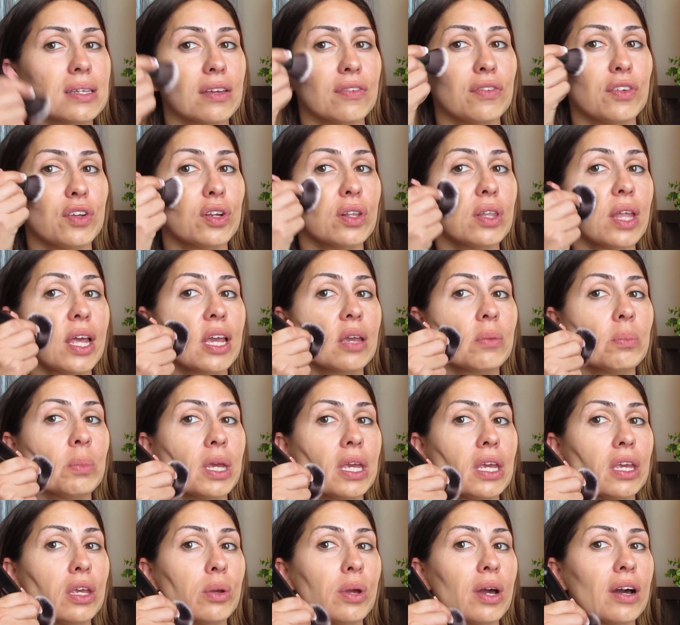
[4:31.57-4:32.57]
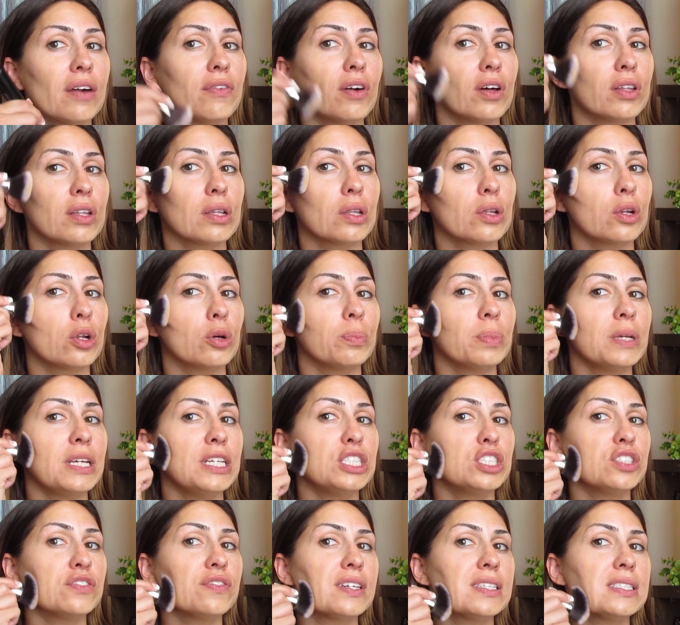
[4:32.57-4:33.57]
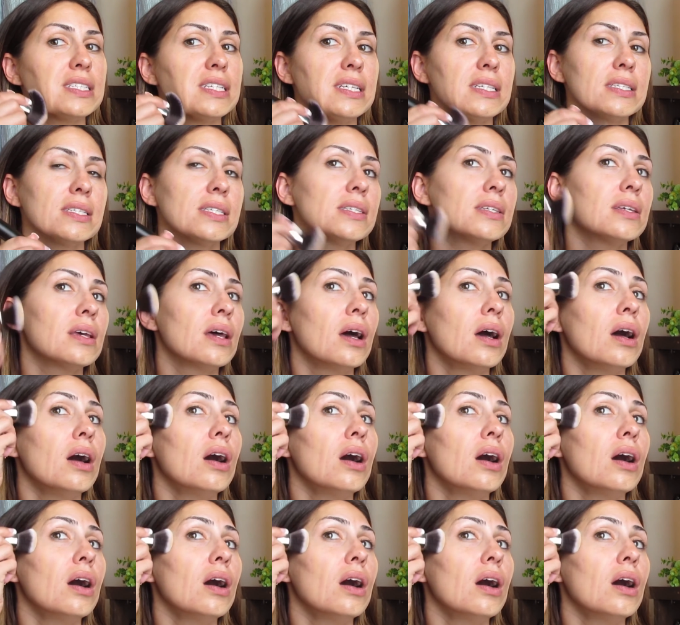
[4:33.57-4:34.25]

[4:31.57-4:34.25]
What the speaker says: if you're like me, you have all the little peach fuzzies